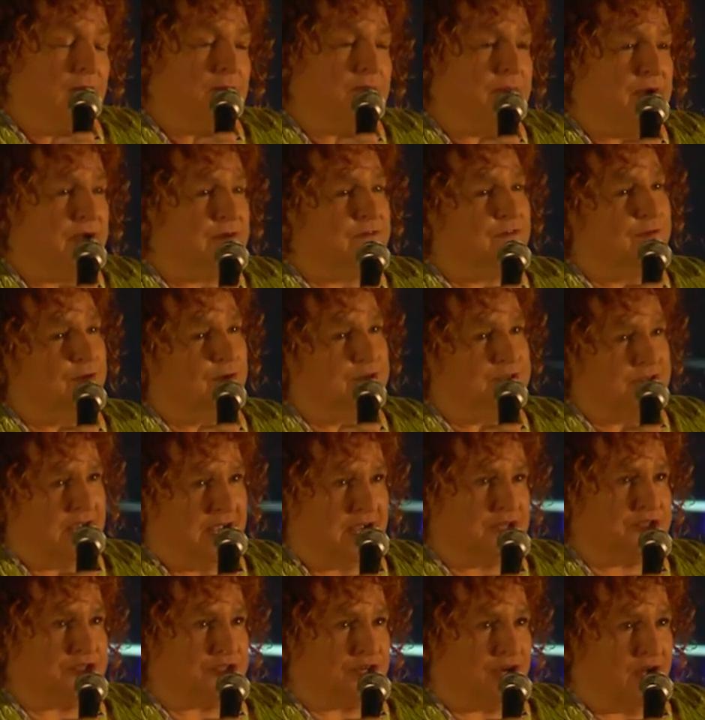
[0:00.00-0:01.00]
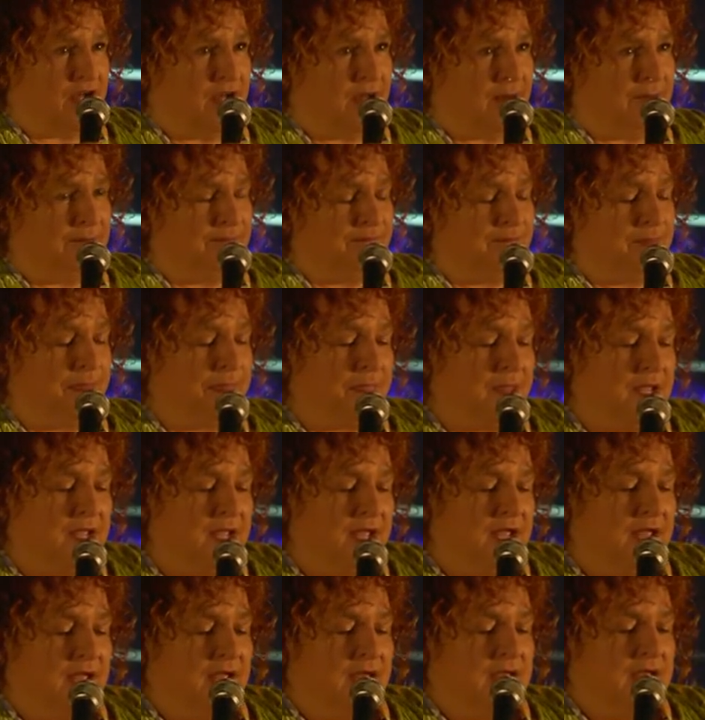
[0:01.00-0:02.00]
But for a day job,
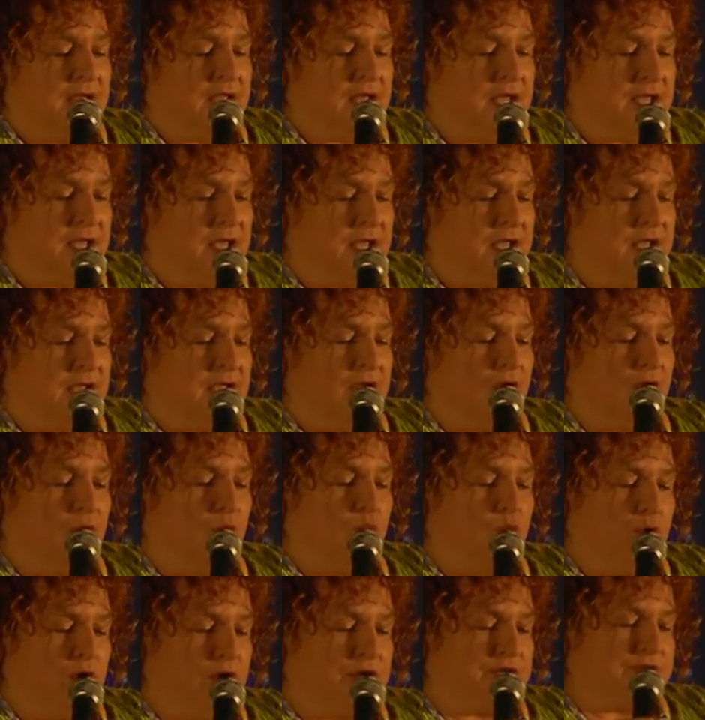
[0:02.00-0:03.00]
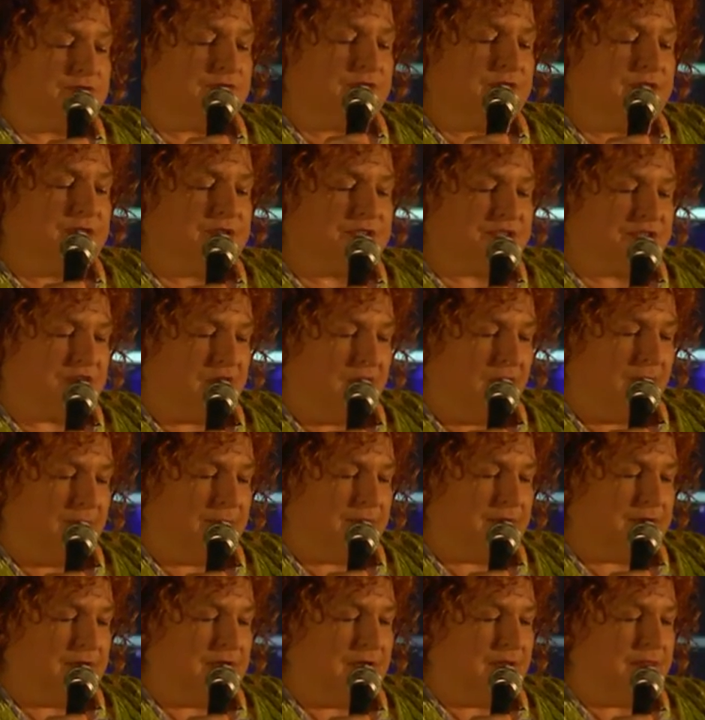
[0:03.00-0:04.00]
he works for this
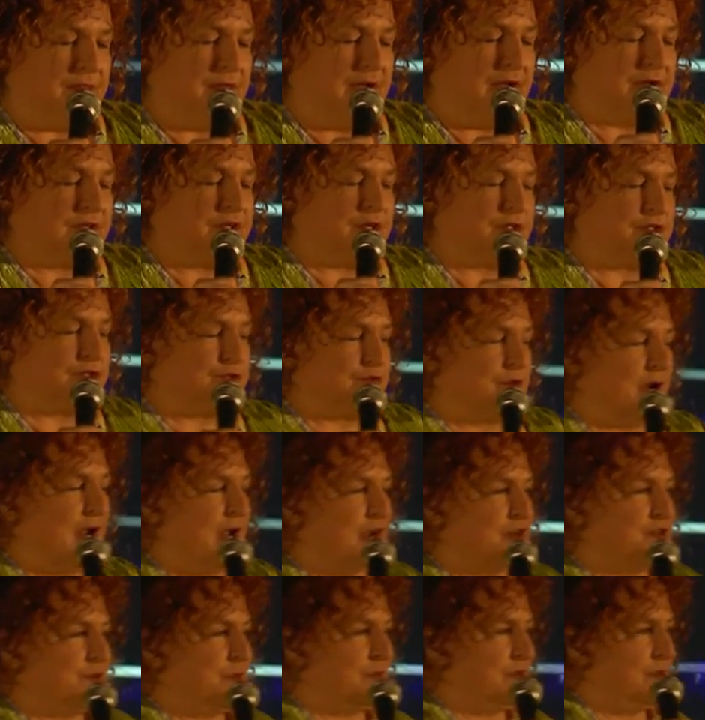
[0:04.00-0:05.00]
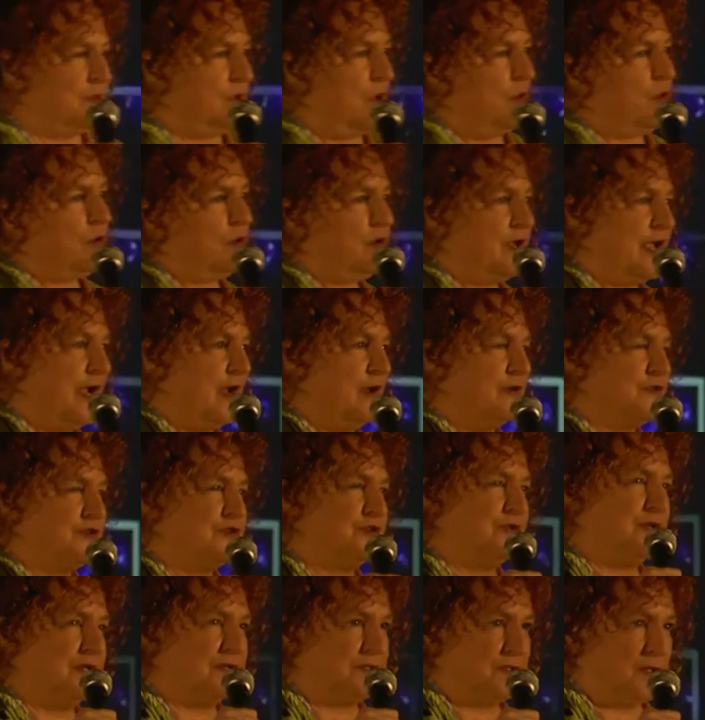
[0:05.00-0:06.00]
company that contracts with the local
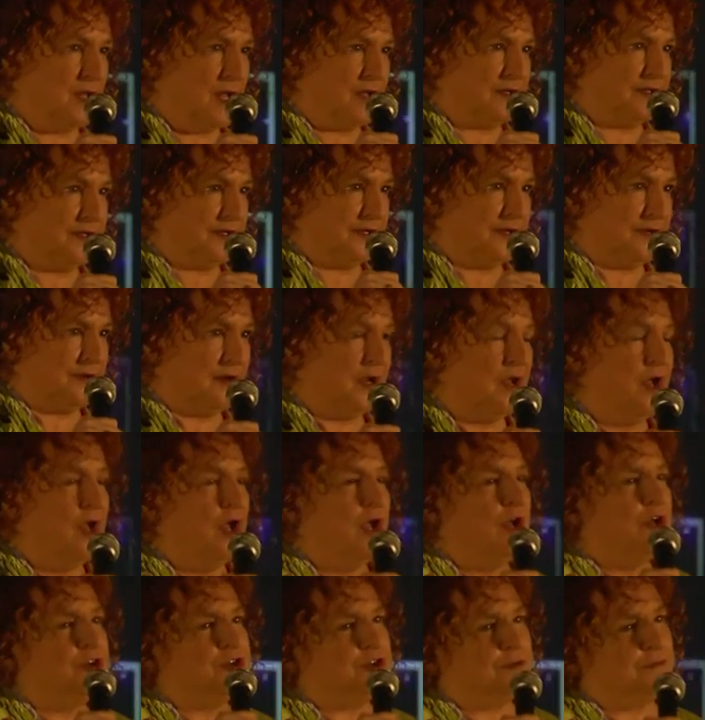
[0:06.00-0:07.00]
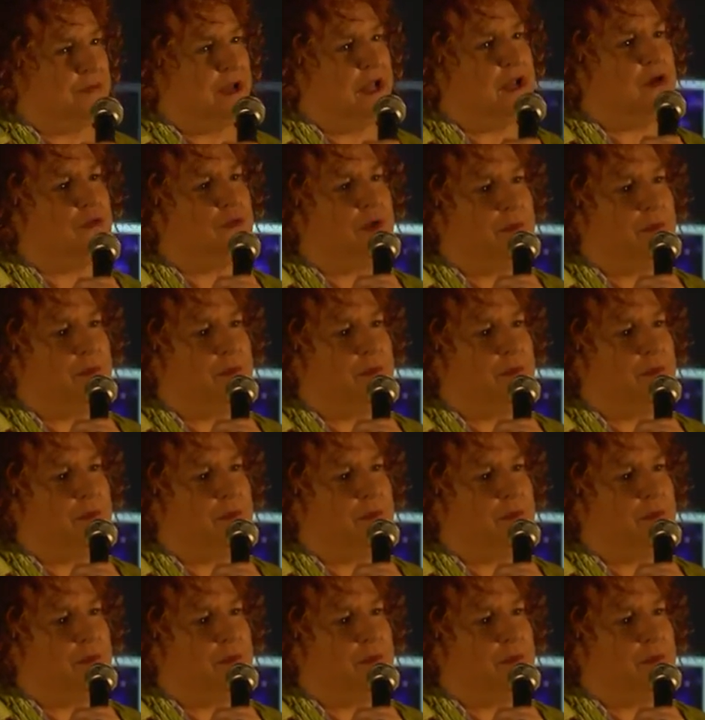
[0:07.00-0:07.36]
council in London to make